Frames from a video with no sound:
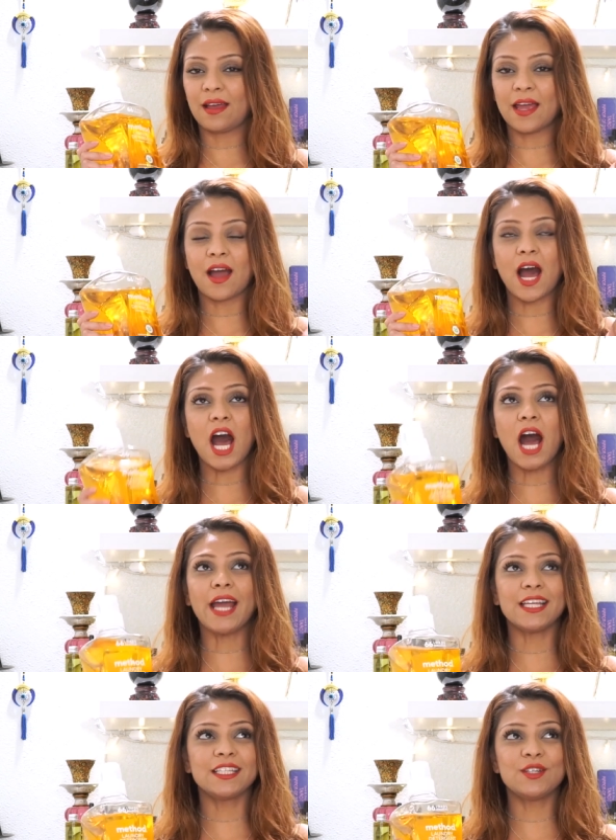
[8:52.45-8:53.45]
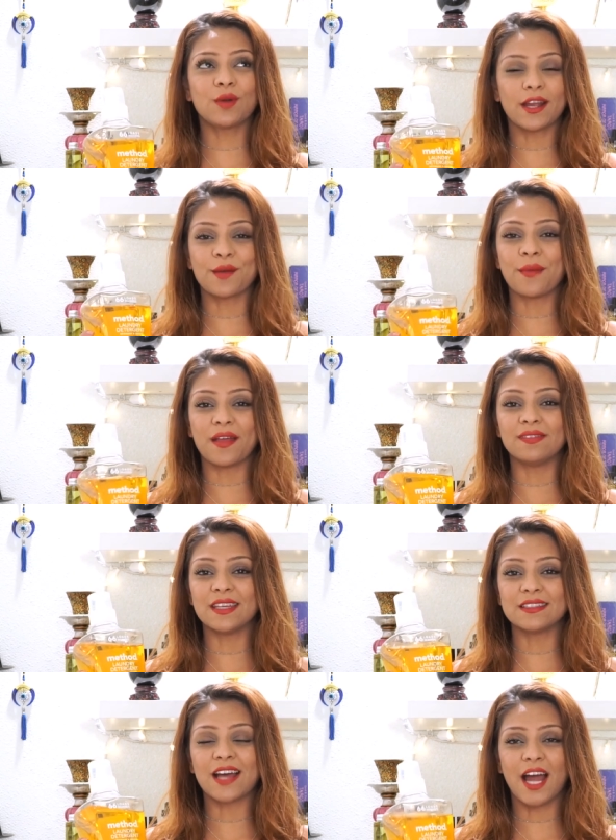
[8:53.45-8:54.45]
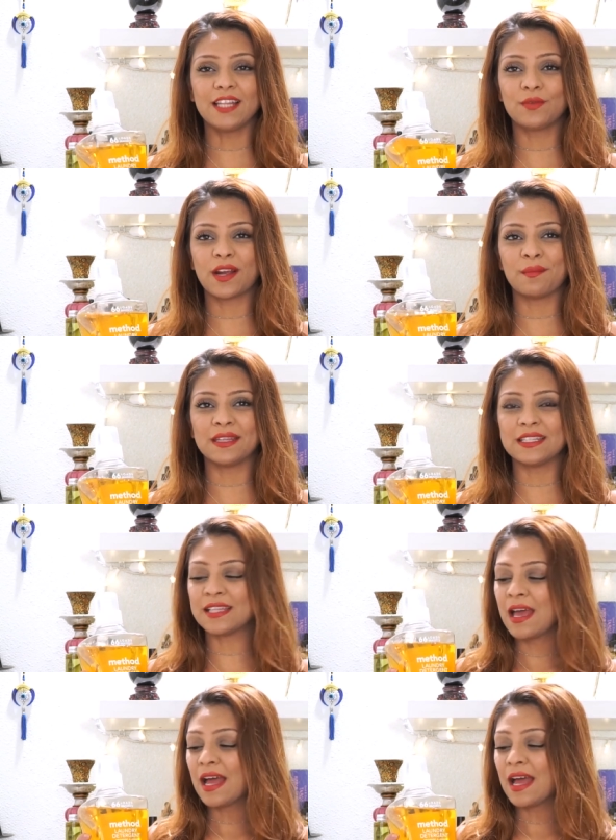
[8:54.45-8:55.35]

I highly recommend this, highly recommend this.